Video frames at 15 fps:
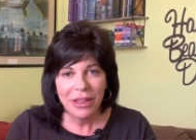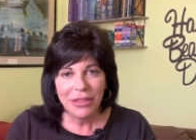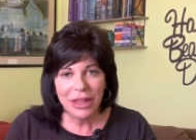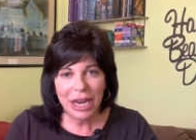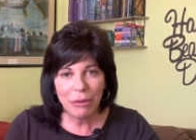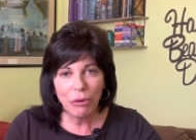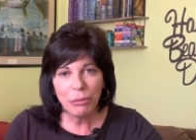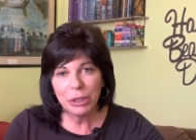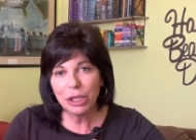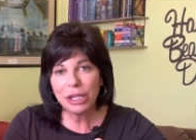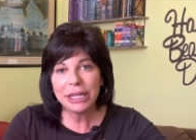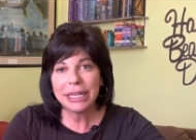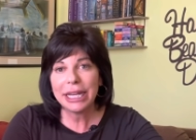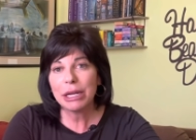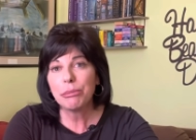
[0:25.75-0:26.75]
Then I will be
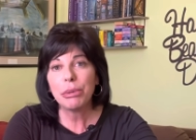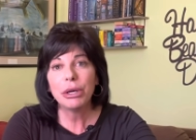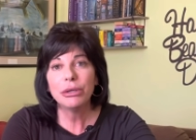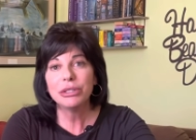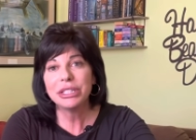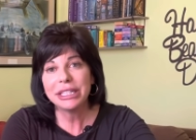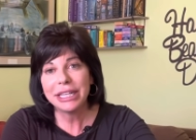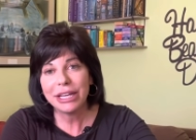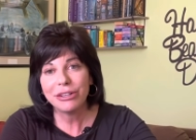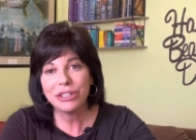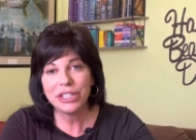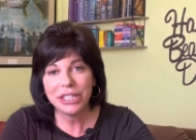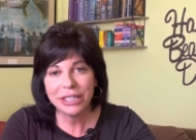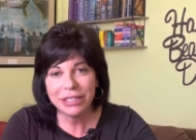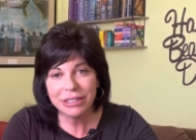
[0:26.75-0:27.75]
looking at opposing
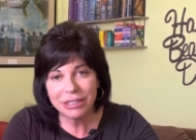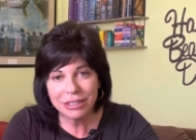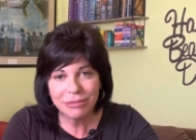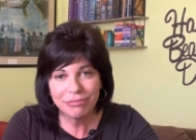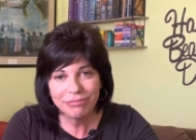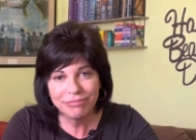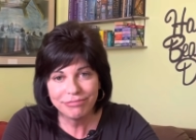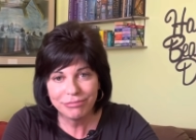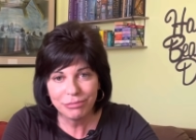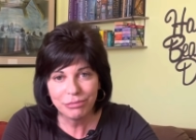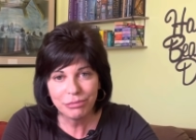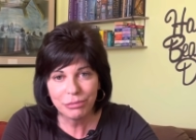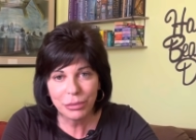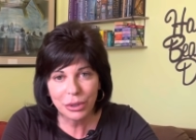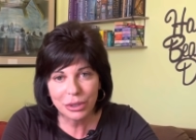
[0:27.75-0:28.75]
energies,
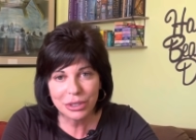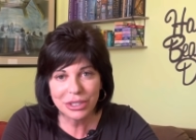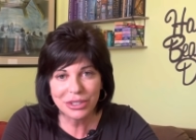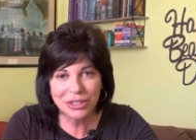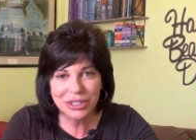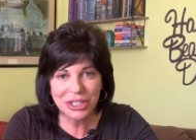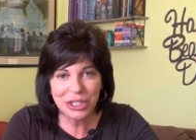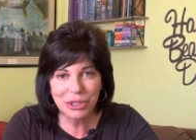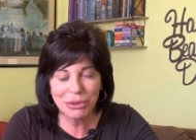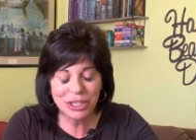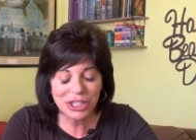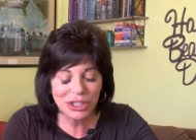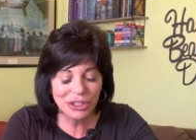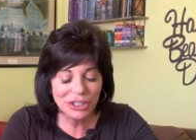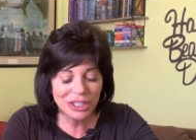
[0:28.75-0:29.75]
person or
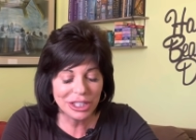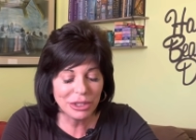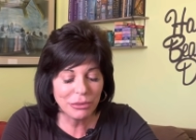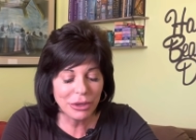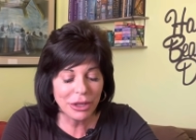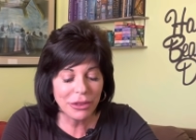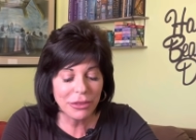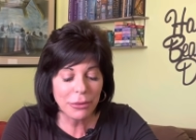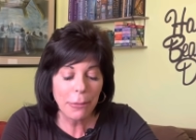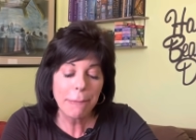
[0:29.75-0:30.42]
situation you're dealing with.